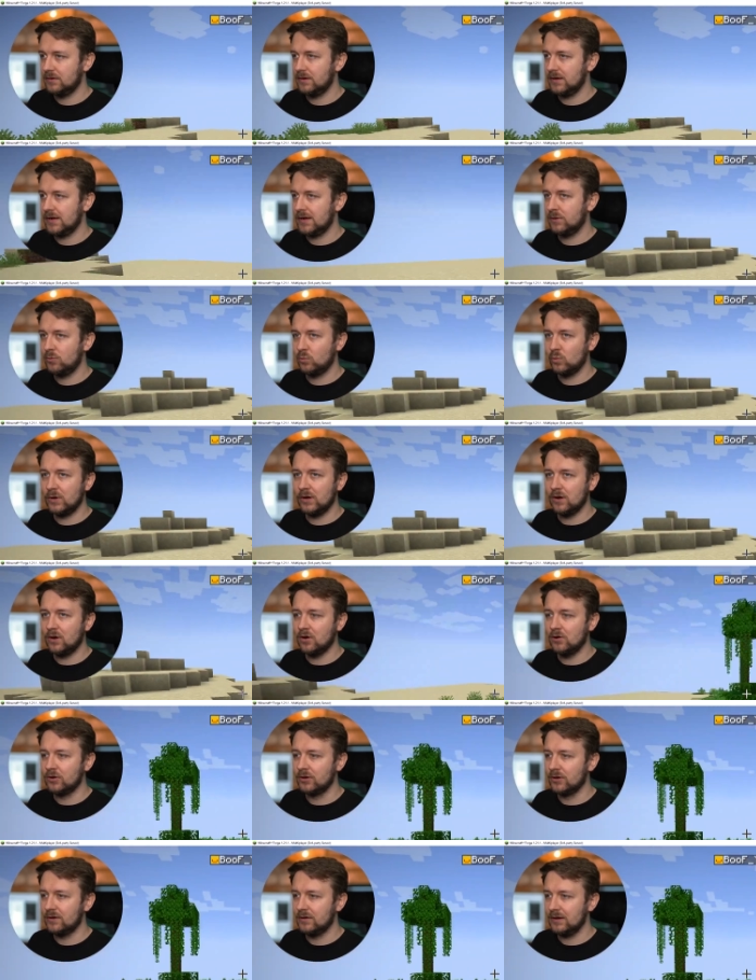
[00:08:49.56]
and we're
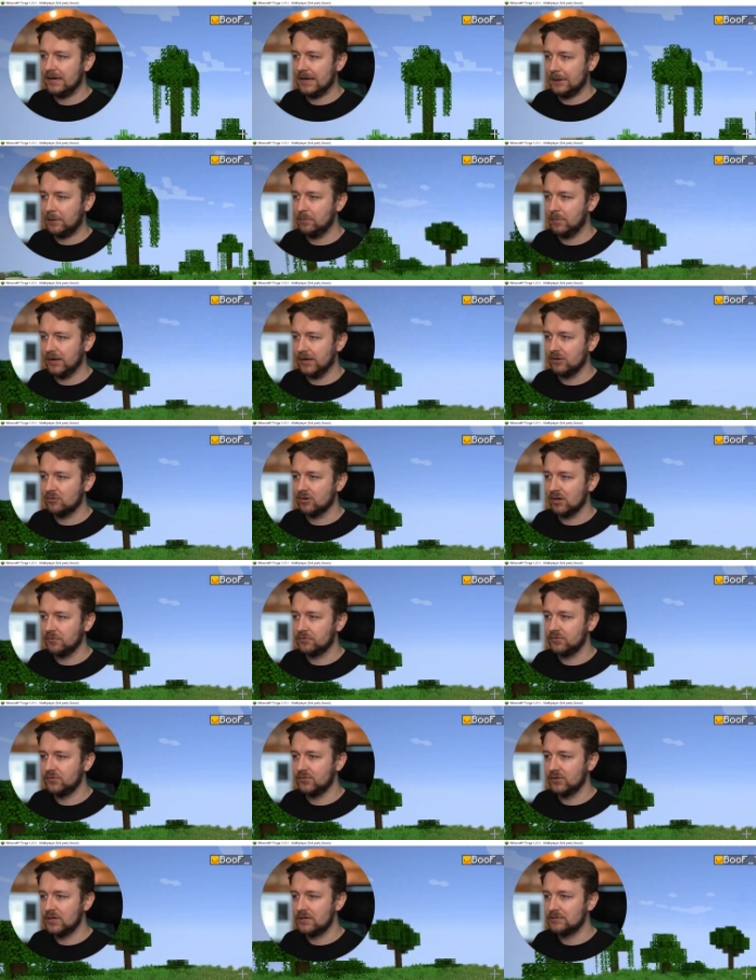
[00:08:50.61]
on our
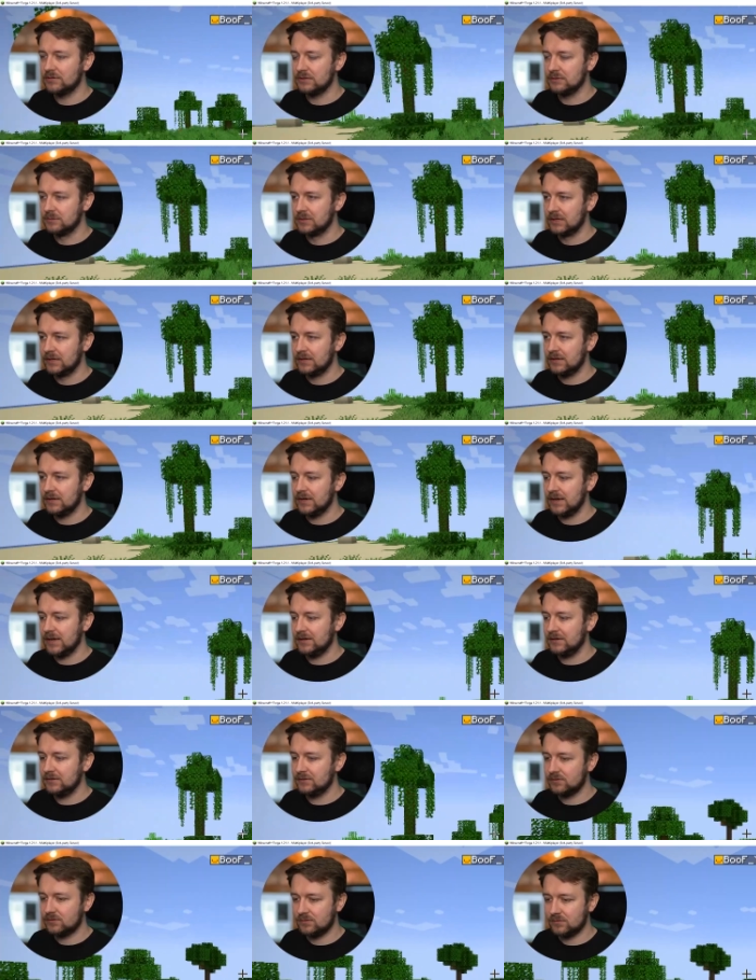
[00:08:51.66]
Minecraft server.
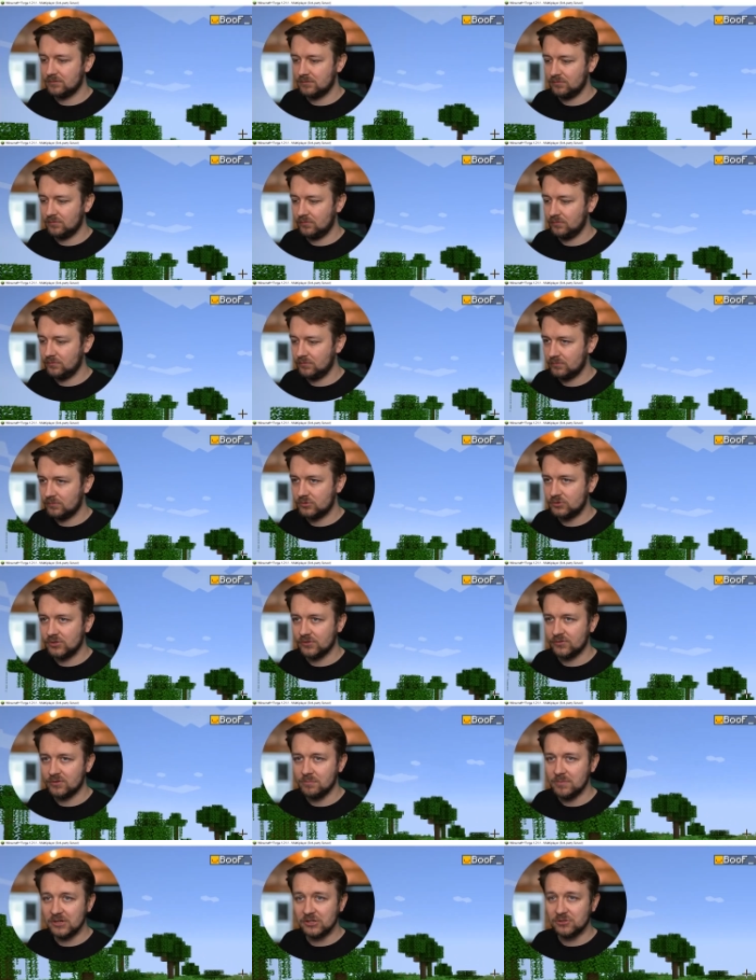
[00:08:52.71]
And
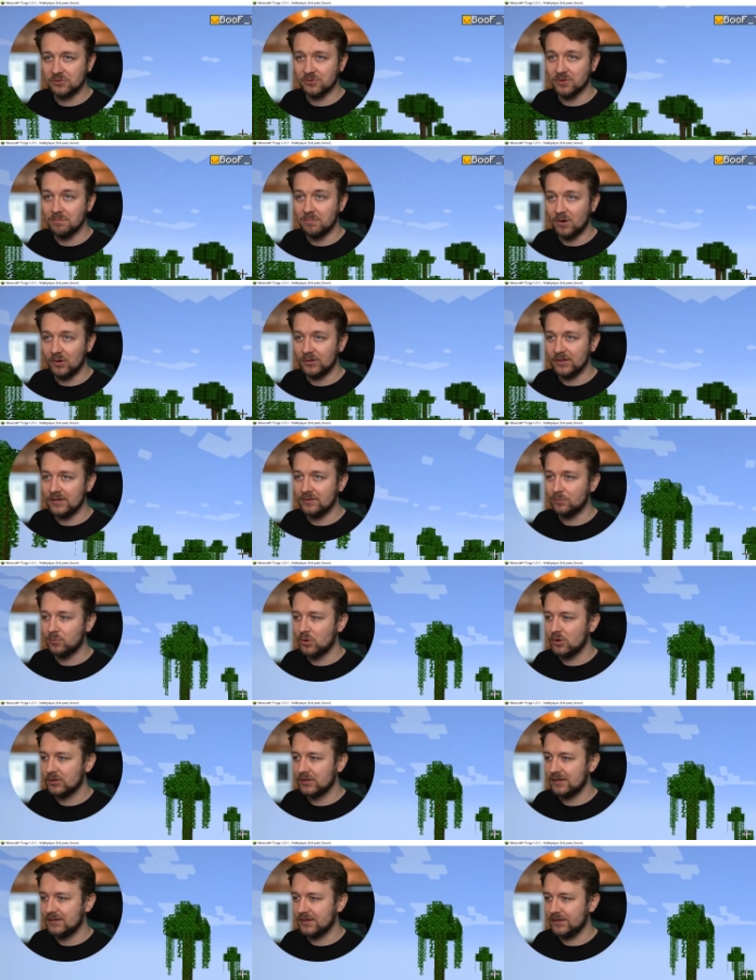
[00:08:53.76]
just to make sure the mod is
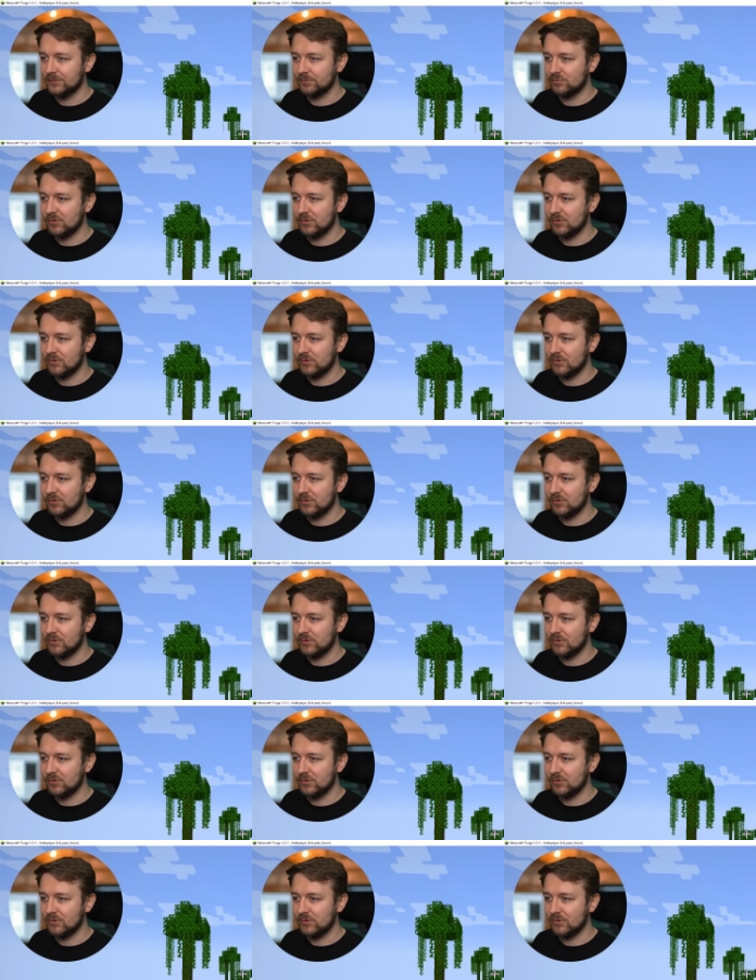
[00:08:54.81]
working, let's